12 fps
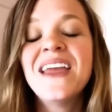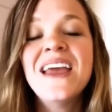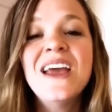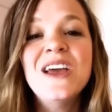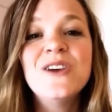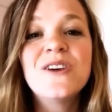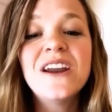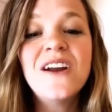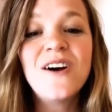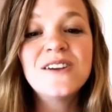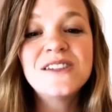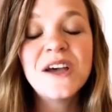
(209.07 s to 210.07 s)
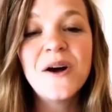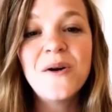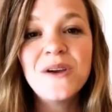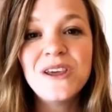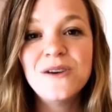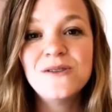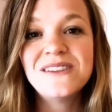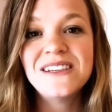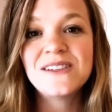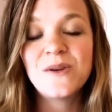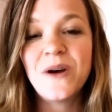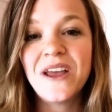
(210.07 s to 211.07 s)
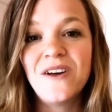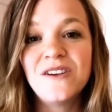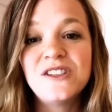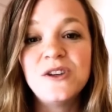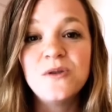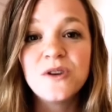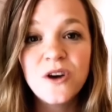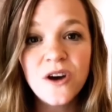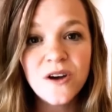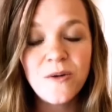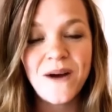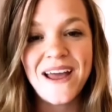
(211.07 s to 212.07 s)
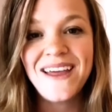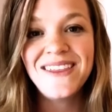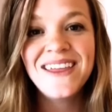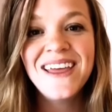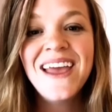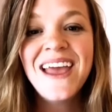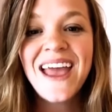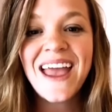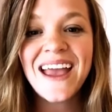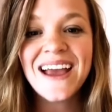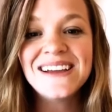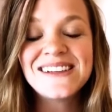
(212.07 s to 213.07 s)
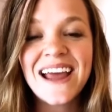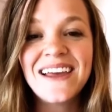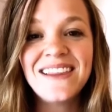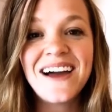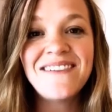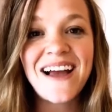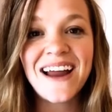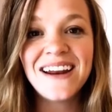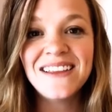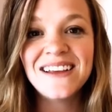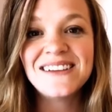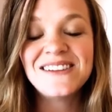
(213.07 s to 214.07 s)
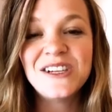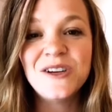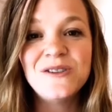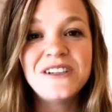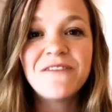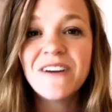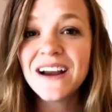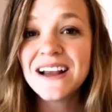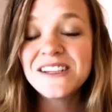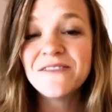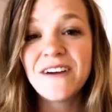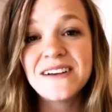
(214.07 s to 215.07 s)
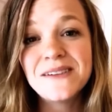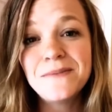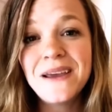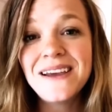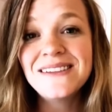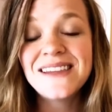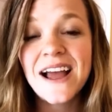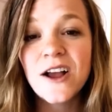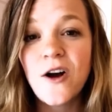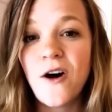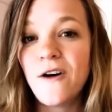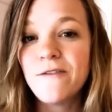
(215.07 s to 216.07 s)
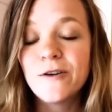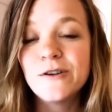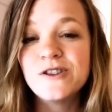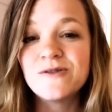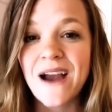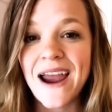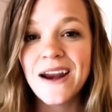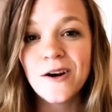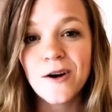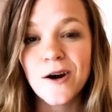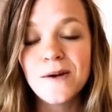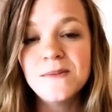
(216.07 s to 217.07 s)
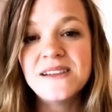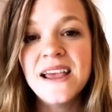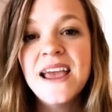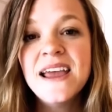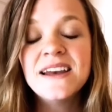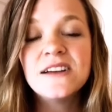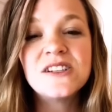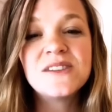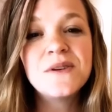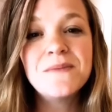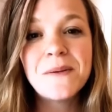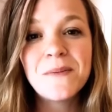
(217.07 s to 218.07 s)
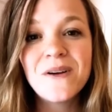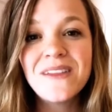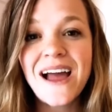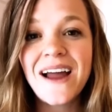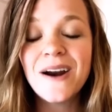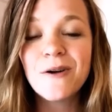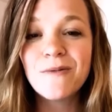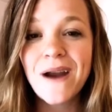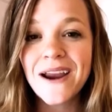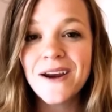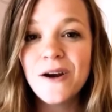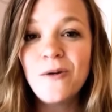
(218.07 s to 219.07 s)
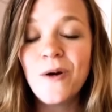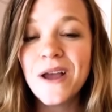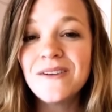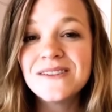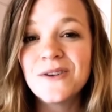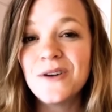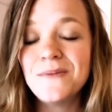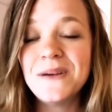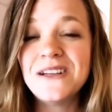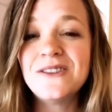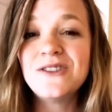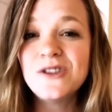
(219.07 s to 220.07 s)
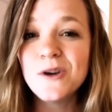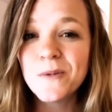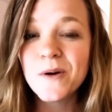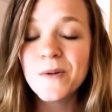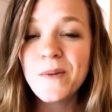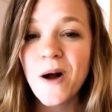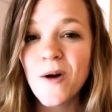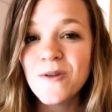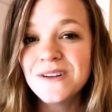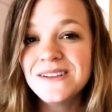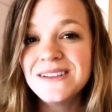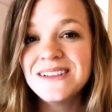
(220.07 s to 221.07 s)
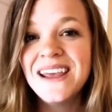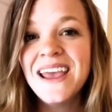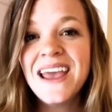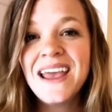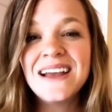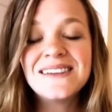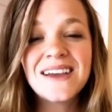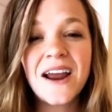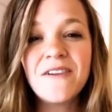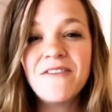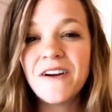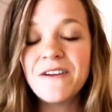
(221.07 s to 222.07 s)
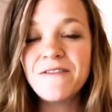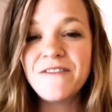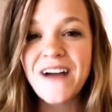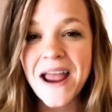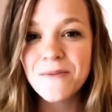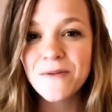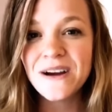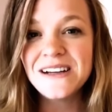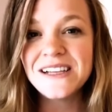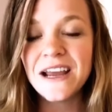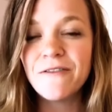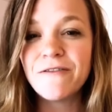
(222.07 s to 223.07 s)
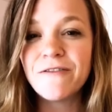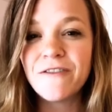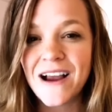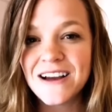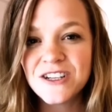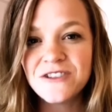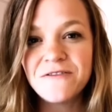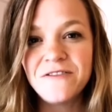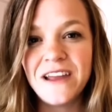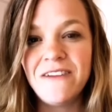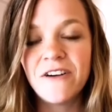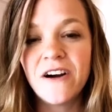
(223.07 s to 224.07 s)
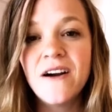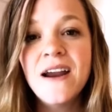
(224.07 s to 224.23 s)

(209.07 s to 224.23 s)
You can also use this oil to cook with, and I love adding this to different kinds of recipes that call for dried herbs. Now just remember that oregano oil is going to be super potent. It's got a very vibrant and fresh flavor,